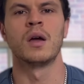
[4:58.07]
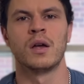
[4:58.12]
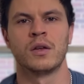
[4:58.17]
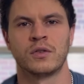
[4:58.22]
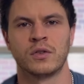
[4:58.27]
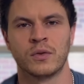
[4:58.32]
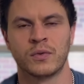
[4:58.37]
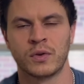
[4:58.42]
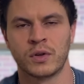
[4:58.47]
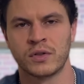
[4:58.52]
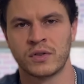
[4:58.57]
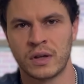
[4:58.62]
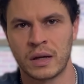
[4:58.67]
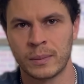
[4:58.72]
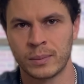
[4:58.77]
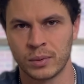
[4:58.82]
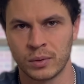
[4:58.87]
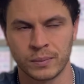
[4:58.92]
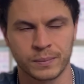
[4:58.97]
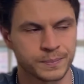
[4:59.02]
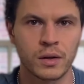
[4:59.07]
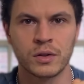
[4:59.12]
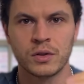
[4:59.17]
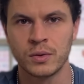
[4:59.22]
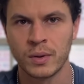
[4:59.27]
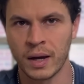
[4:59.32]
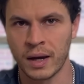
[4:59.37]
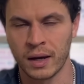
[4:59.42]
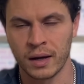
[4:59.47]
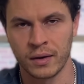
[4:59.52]
So for example, you
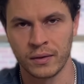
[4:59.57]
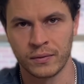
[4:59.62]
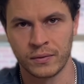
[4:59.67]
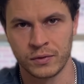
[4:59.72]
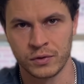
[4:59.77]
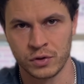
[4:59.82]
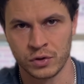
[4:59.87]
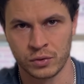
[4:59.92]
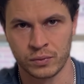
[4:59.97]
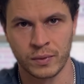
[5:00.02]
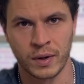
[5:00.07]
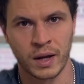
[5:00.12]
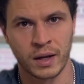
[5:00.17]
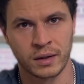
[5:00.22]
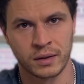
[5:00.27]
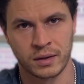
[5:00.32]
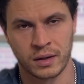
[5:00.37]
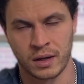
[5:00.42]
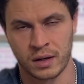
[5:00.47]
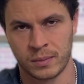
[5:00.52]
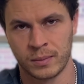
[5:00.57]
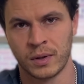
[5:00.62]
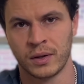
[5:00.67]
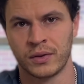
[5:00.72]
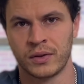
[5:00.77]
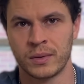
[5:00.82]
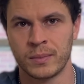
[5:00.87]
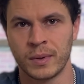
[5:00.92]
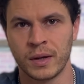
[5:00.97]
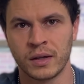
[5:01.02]
have your rent on a
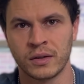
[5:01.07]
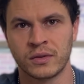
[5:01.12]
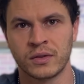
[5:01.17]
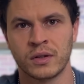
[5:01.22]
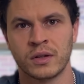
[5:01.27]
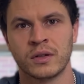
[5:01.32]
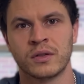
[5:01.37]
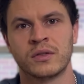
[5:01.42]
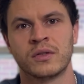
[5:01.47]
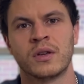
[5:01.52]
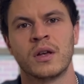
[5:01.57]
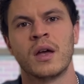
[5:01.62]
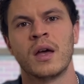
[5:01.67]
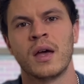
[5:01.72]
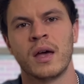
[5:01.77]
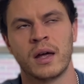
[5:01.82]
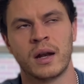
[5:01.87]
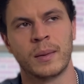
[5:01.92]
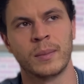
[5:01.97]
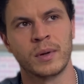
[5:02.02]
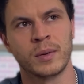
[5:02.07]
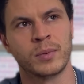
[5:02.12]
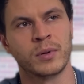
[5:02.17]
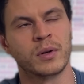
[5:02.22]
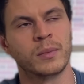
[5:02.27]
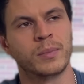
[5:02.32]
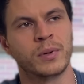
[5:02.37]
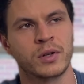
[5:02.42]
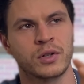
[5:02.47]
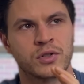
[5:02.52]
monthly basis, and I'm going to put a
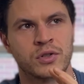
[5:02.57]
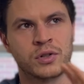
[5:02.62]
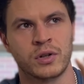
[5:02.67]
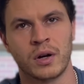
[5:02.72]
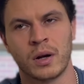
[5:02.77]
picture